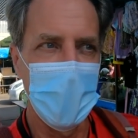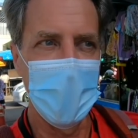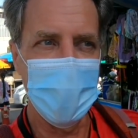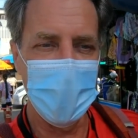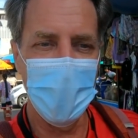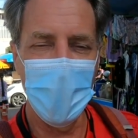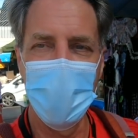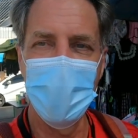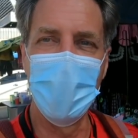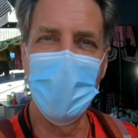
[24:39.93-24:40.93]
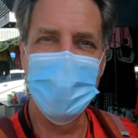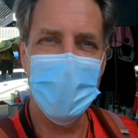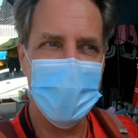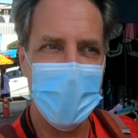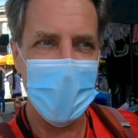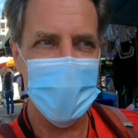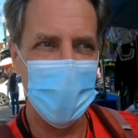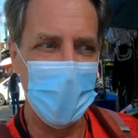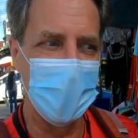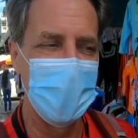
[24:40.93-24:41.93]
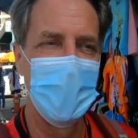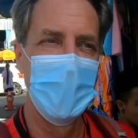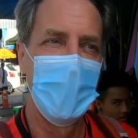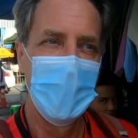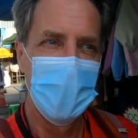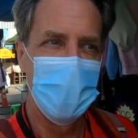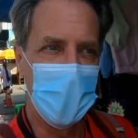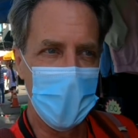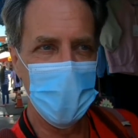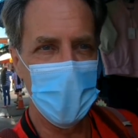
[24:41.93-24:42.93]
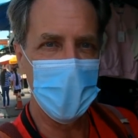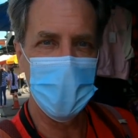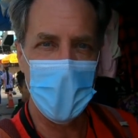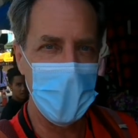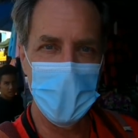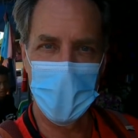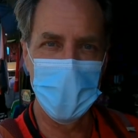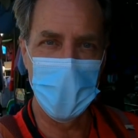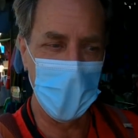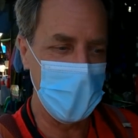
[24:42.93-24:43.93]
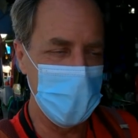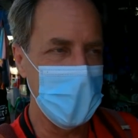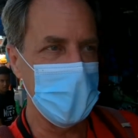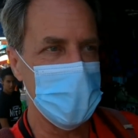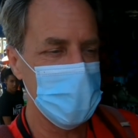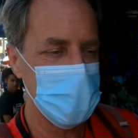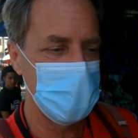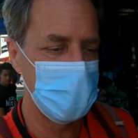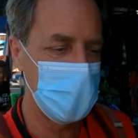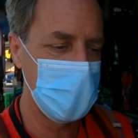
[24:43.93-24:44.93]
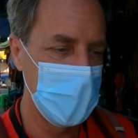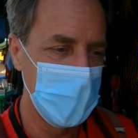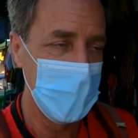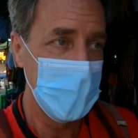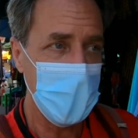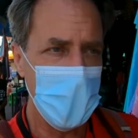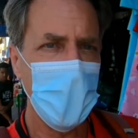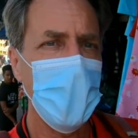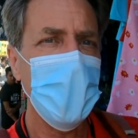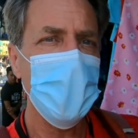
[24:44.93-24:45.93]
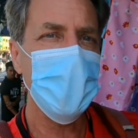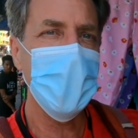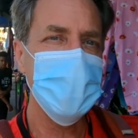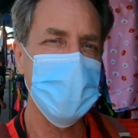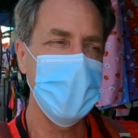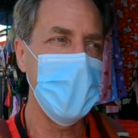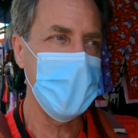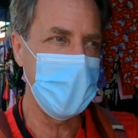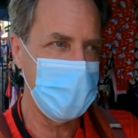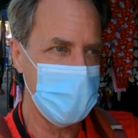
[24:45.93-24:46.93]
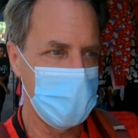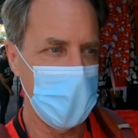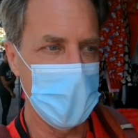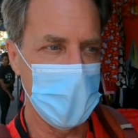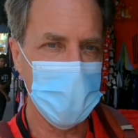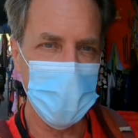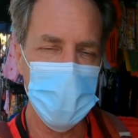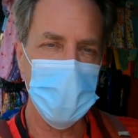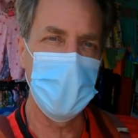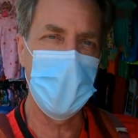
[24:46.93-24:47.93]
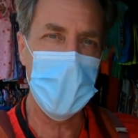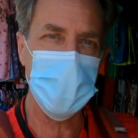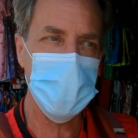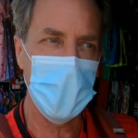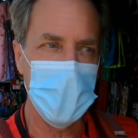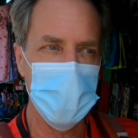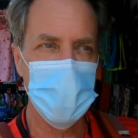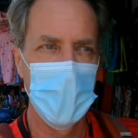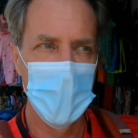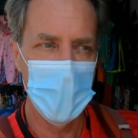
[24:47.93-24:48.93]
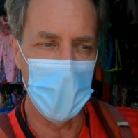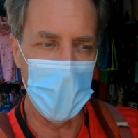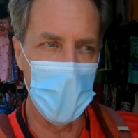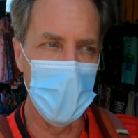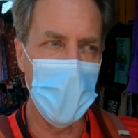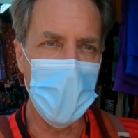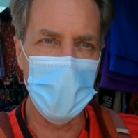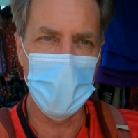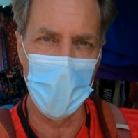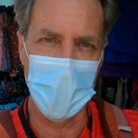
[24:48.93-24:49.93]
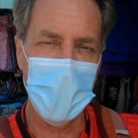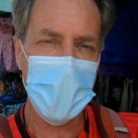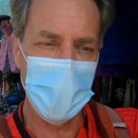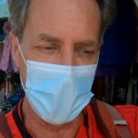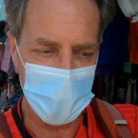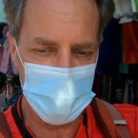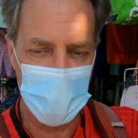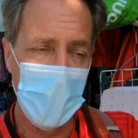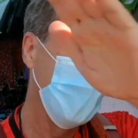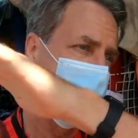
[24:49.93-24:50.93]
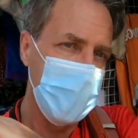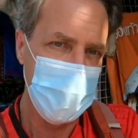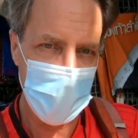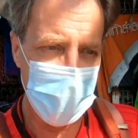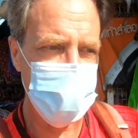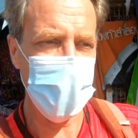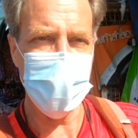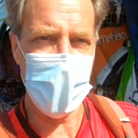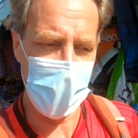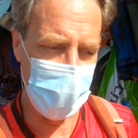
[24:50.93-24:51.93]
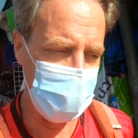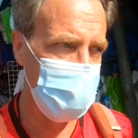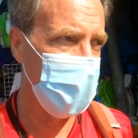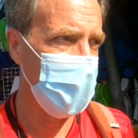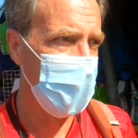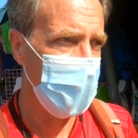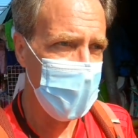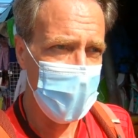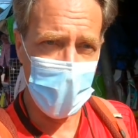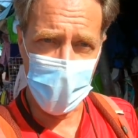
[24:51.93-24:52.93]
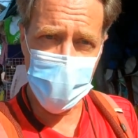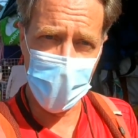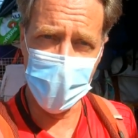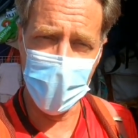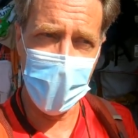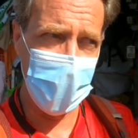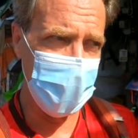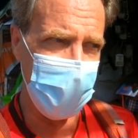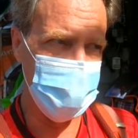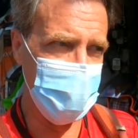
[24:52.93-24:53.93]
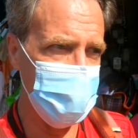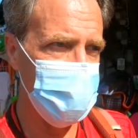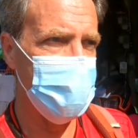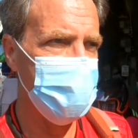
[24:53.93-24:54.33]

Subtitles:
It did the export for 35 or 40 minutes, got all the way to the end, and then as soon as the file size went above 4 gigabytes, it shut down and returned an error message.